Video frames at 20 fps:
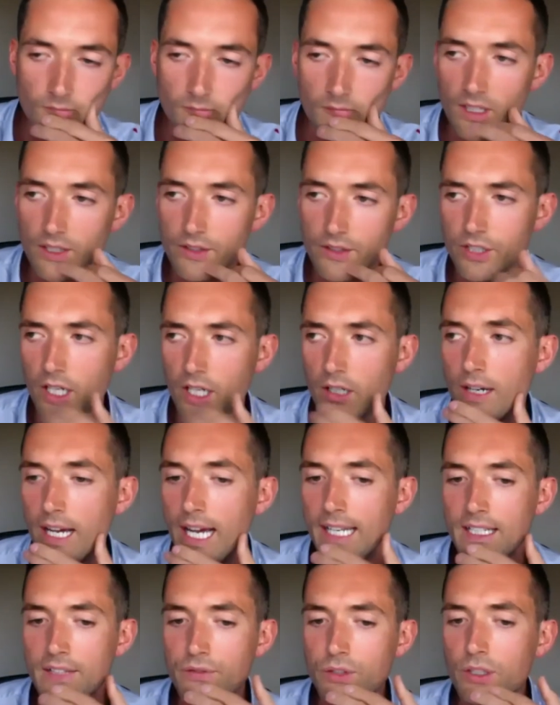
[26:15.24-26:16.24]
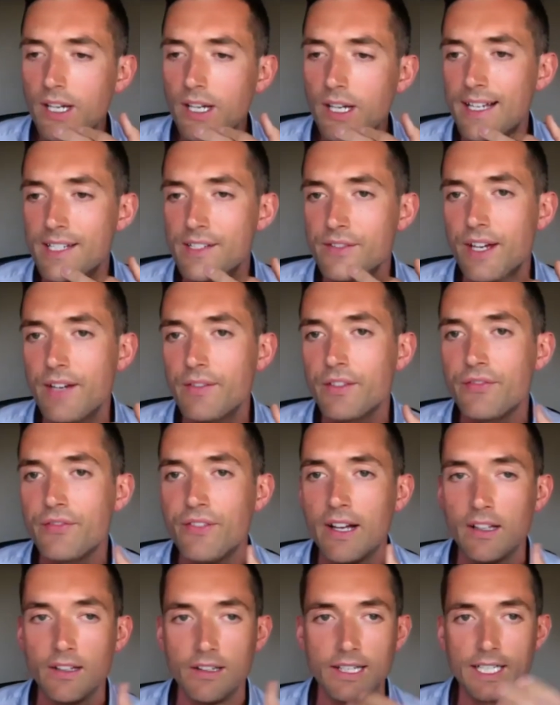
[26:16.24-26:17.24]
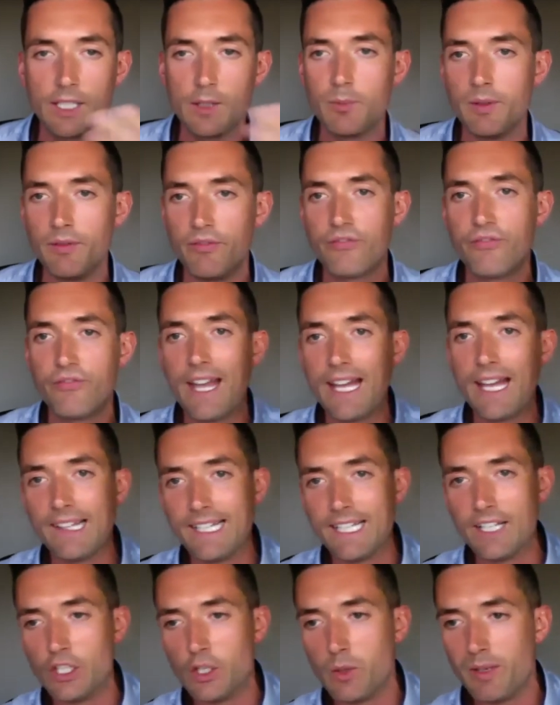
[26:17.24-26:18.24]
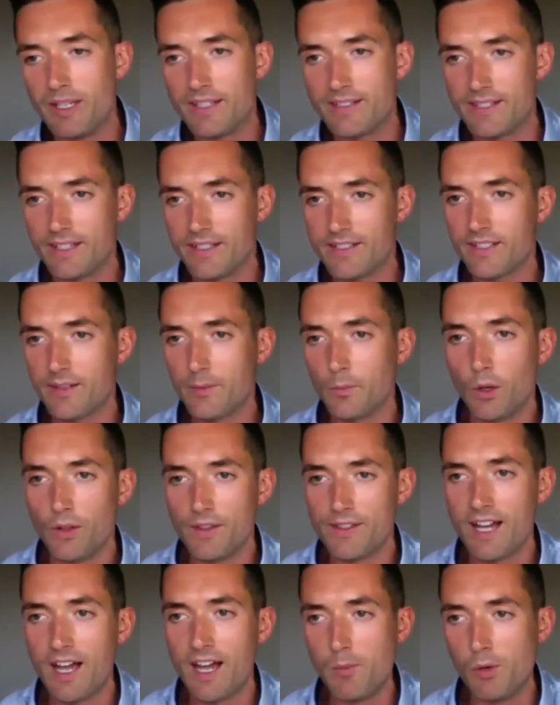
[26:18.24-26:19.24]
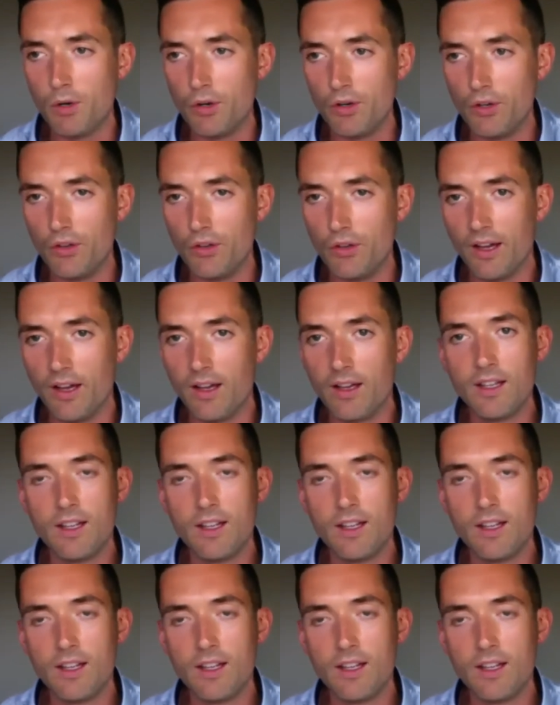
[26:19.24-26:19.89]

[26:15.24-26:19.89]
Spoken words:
So any of you guys have ever felt like you've been failing at your business at one time or another?